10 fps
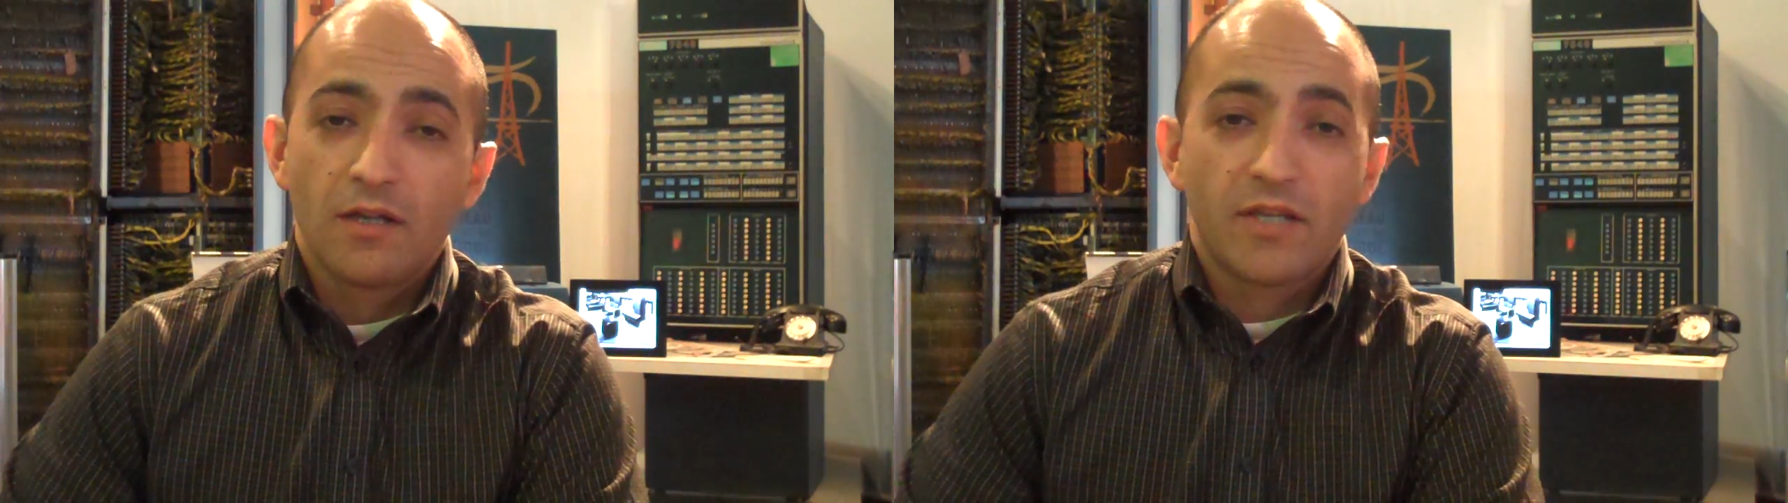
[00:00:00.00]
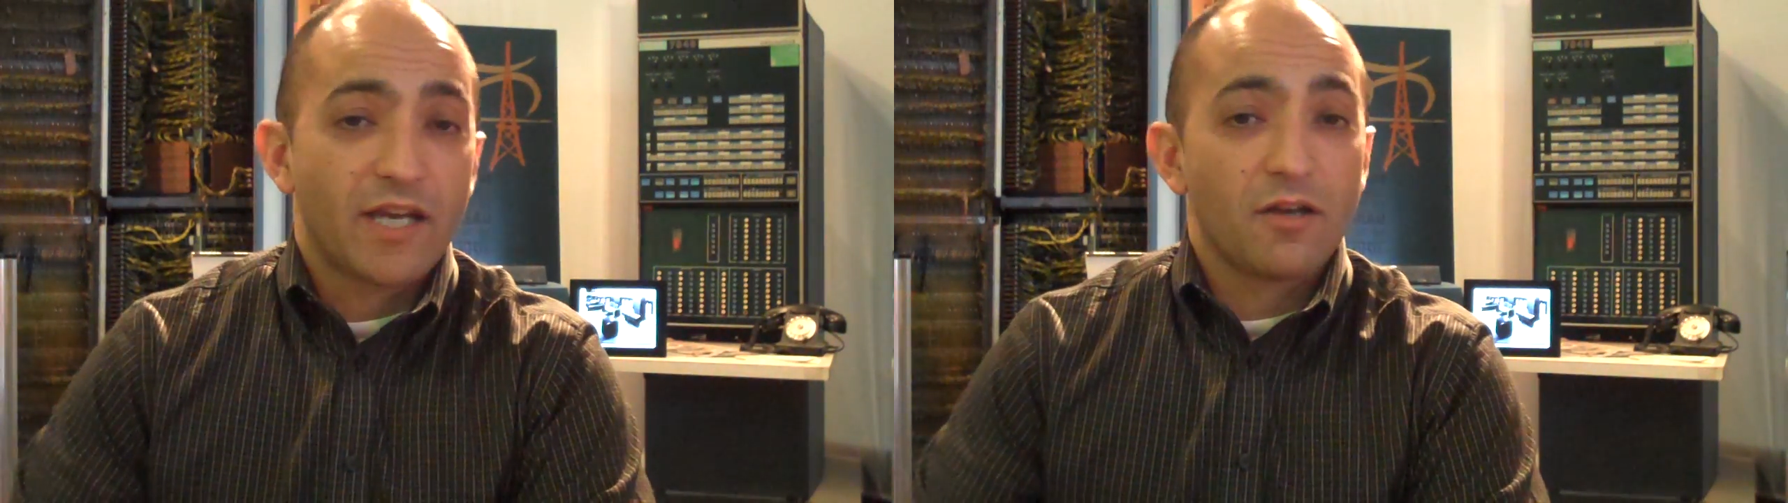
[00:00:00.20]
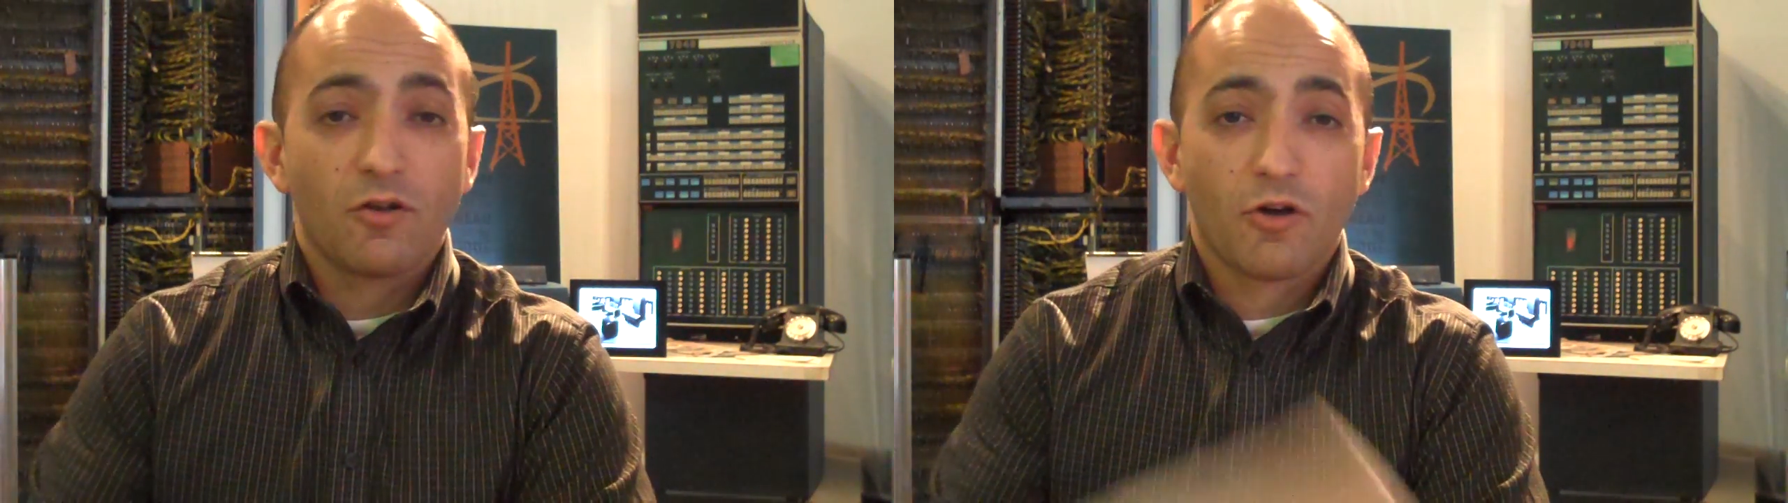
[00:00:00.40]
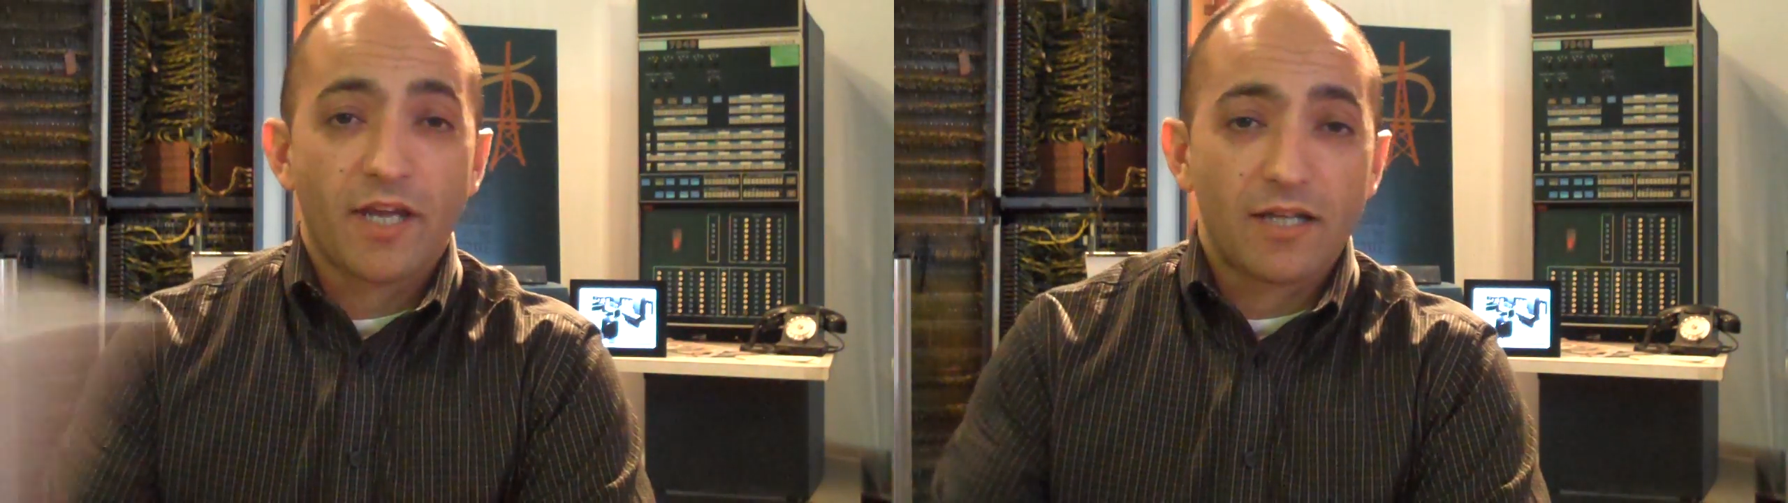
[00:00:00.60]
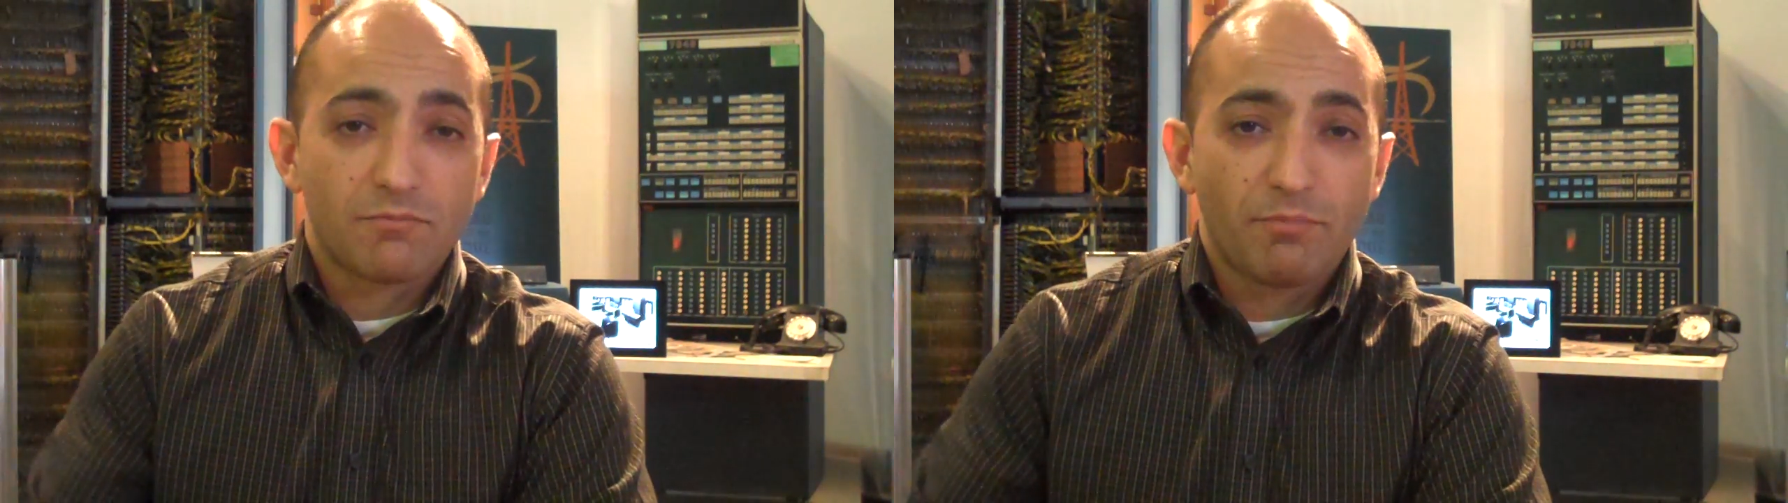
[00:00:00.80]
Taking a
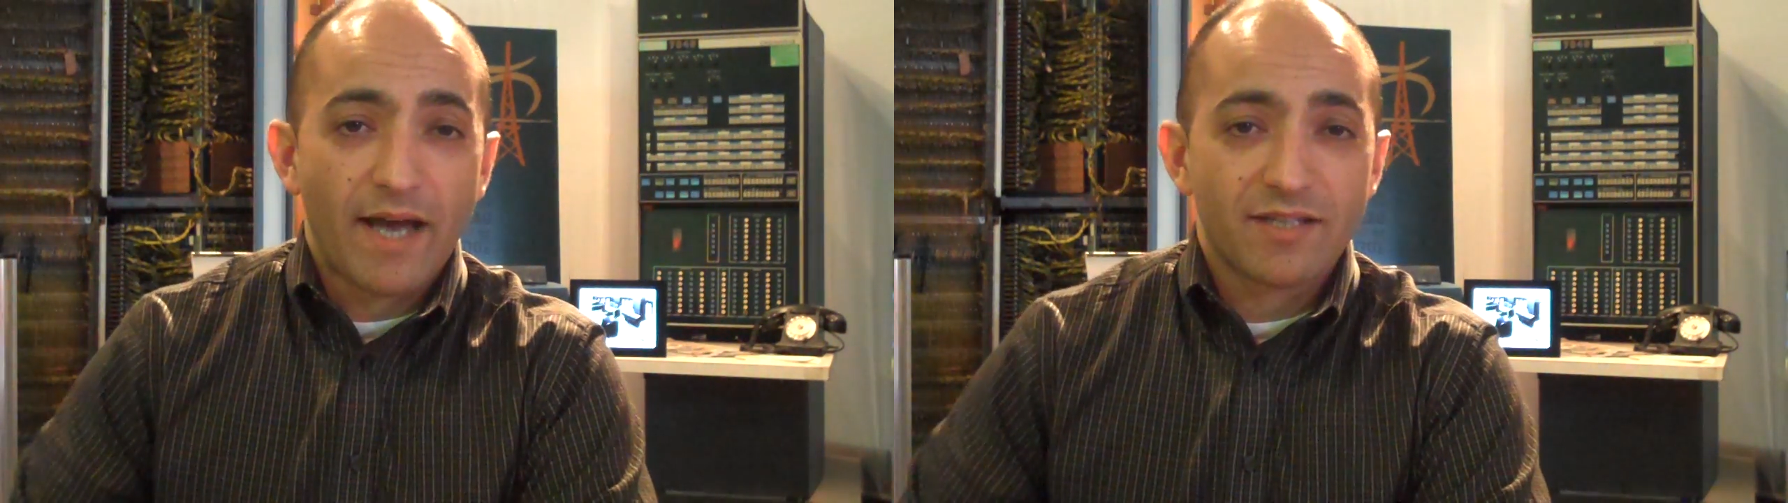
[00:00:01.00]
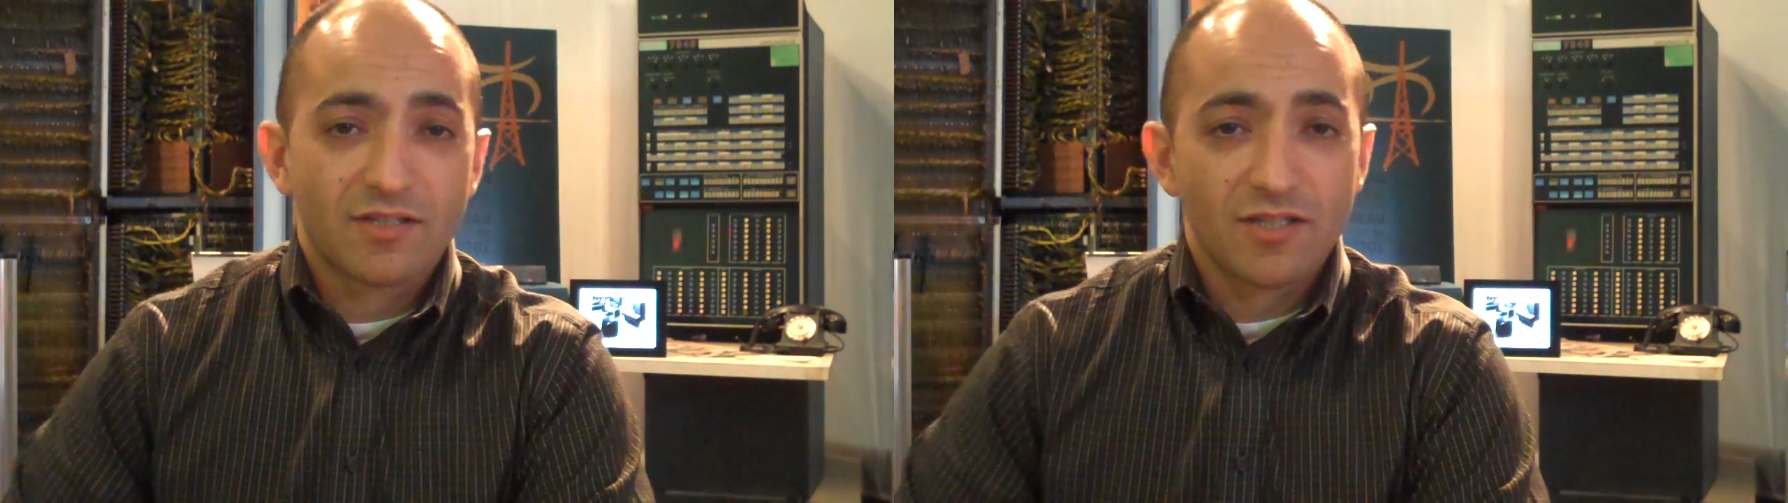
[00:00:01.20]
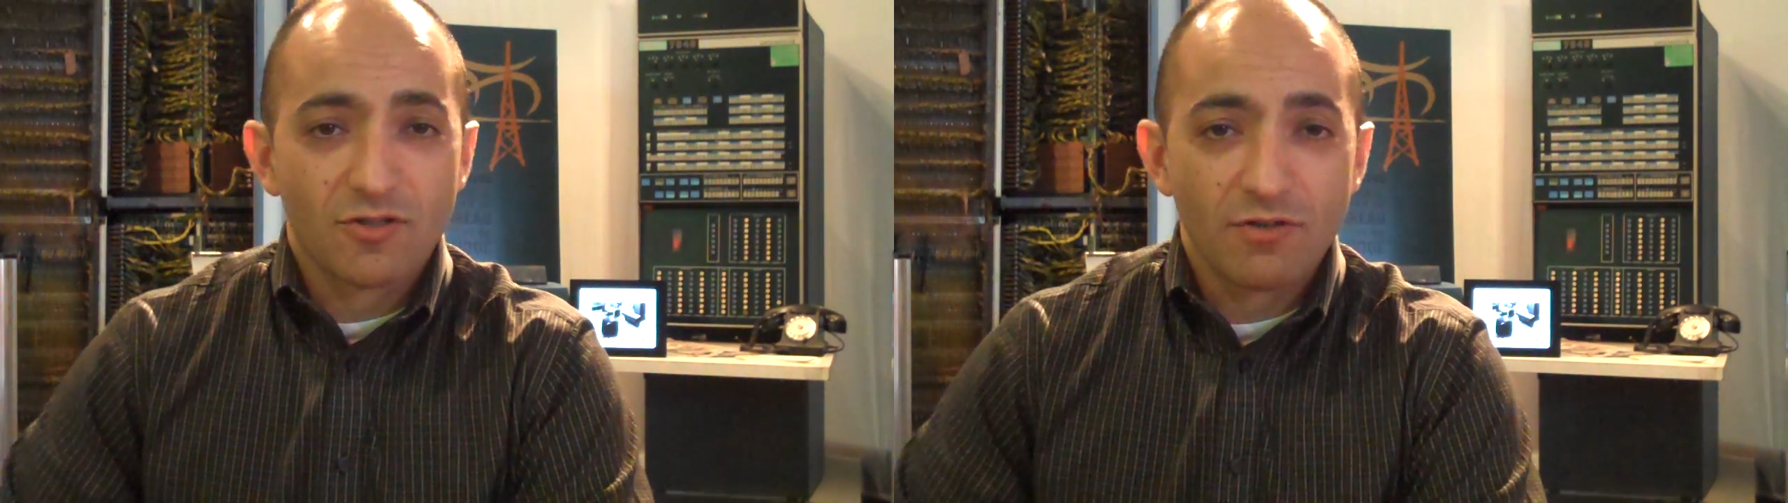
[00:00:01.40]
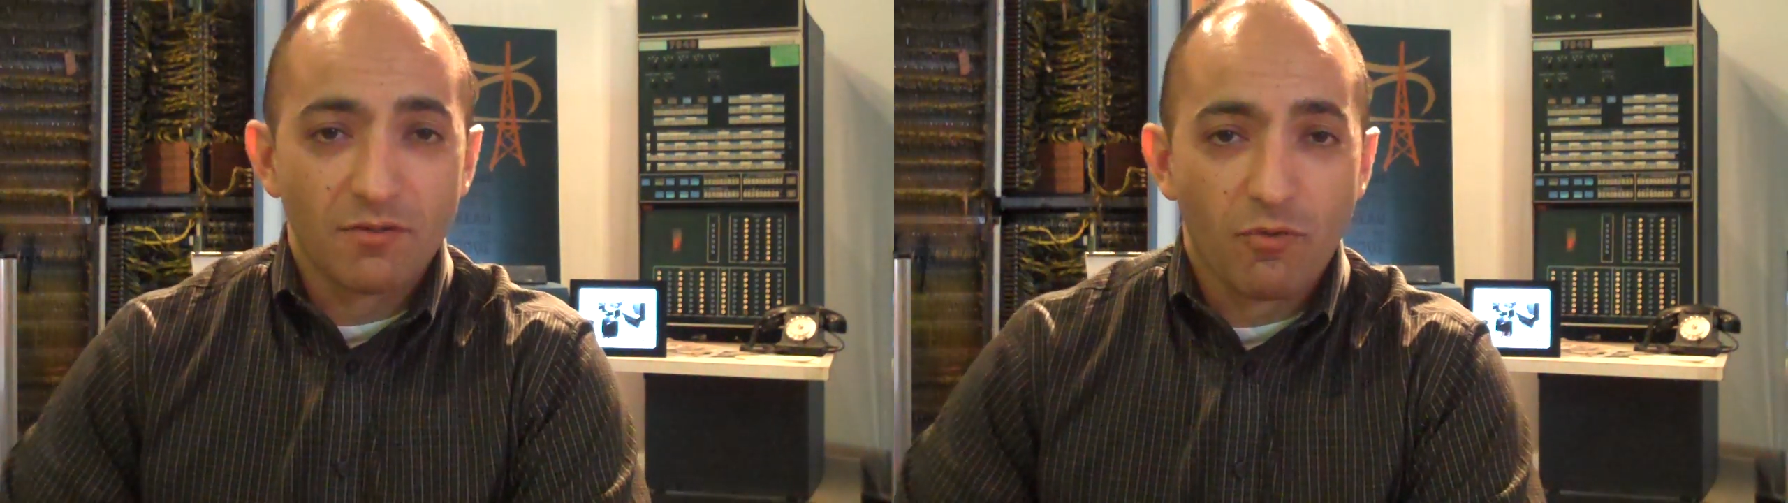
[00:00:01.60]
look at past history